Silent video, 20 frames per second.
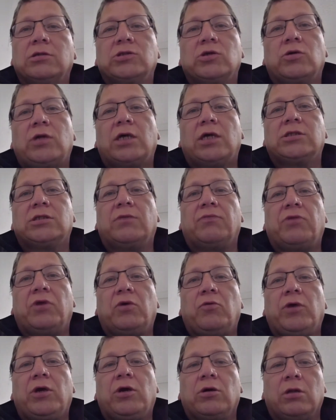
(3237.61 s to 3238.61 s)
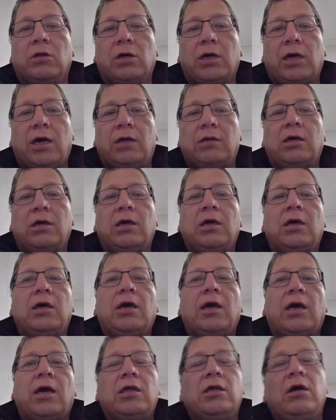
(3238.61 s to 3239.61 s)
So that's something we could look at.
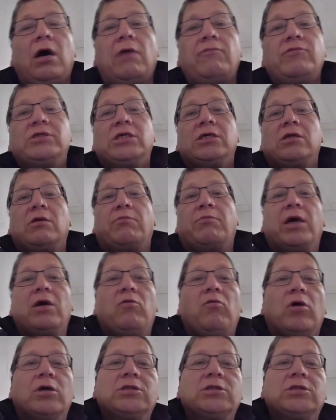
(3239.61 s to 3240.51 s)
And then obviously the big